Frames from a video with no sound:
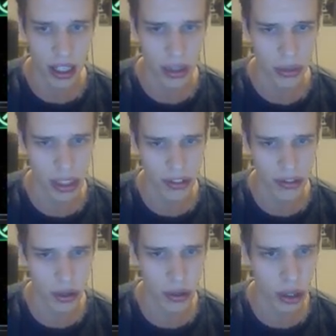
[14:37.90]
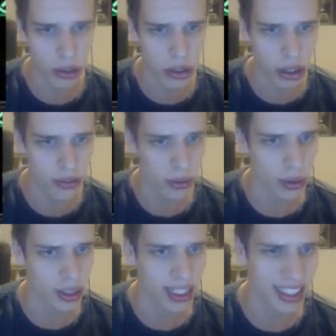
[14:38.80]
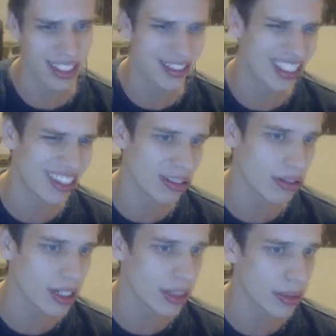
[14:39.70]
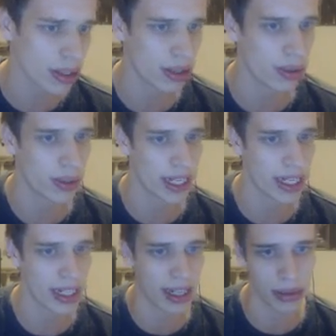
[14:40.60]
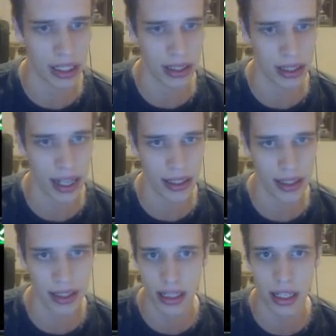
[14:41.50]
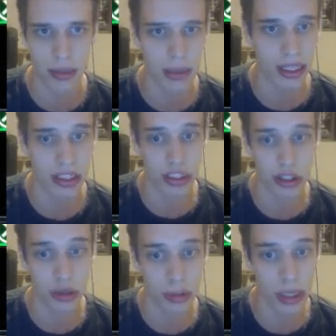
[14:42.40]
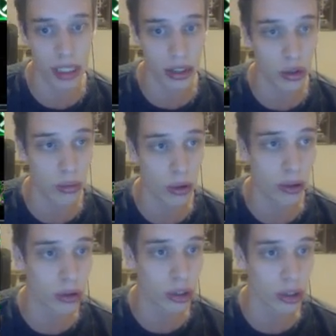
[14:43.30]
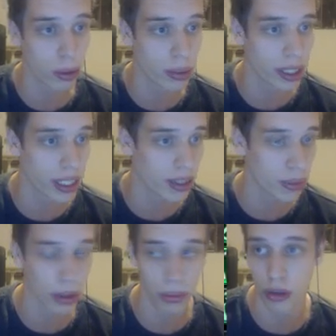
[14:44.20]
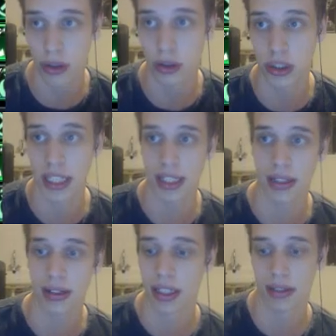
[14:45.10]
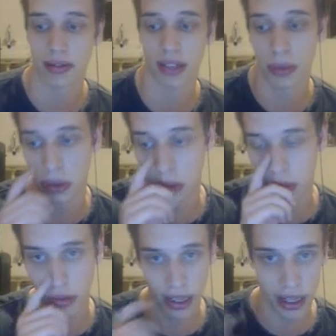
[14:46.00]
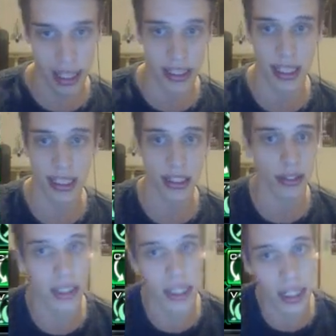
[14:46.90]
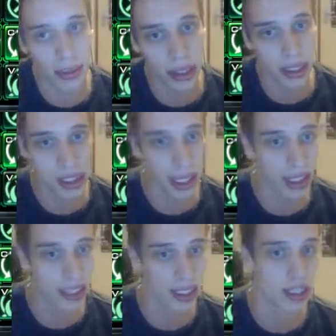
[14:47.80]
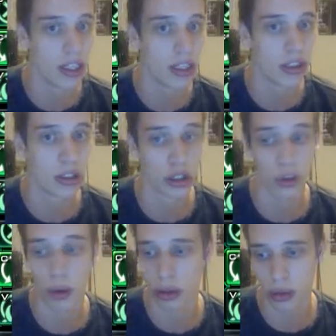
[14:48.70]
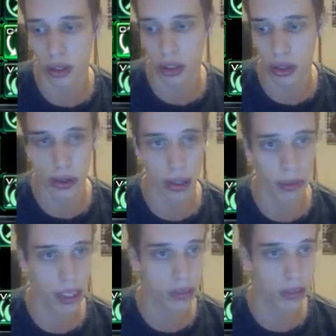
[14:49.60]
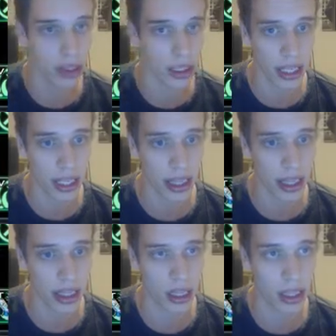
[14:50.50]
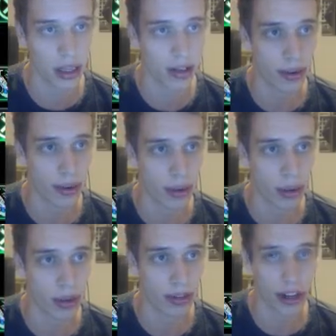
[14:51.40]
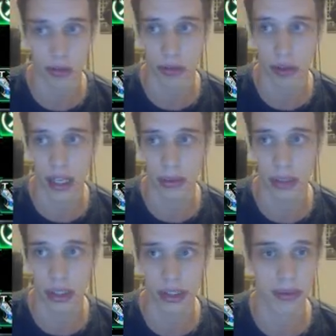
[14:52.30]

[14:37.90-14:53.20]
We see 4 roaches, 4 Lings. We don't really want to go with 8 adepts into that, because there could be 2 more roaches popping here and 1 more roach here. That would not be fantastic. So instead we decide to just walk towards the third base once again. Warp in 5 more adepts.